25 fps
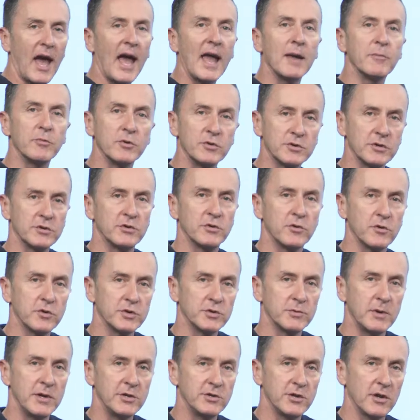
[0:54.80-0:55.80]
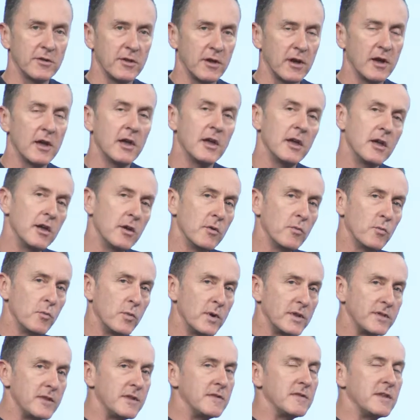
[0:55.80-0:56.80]
able to talk to each other
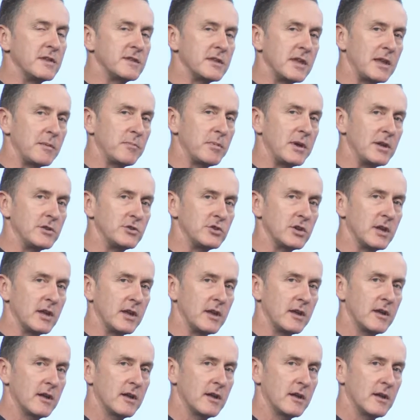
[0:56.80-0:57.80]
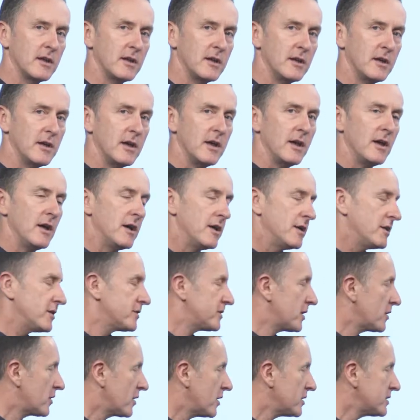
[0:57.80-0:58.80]
within this EPG.
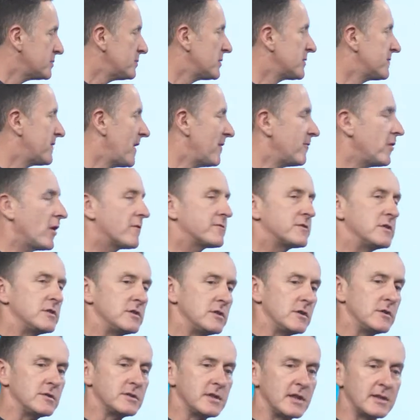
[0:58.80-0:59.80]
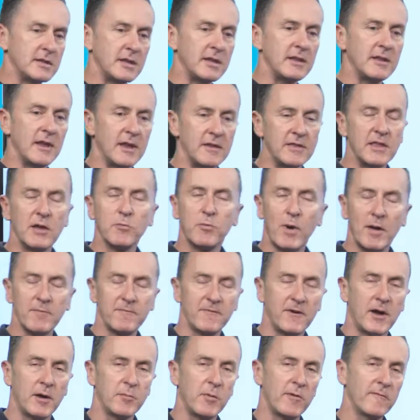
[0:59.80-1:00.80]
So customers very often use this in their web
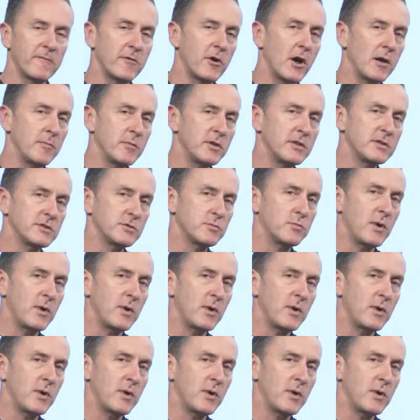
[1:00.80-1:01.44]
farm environments,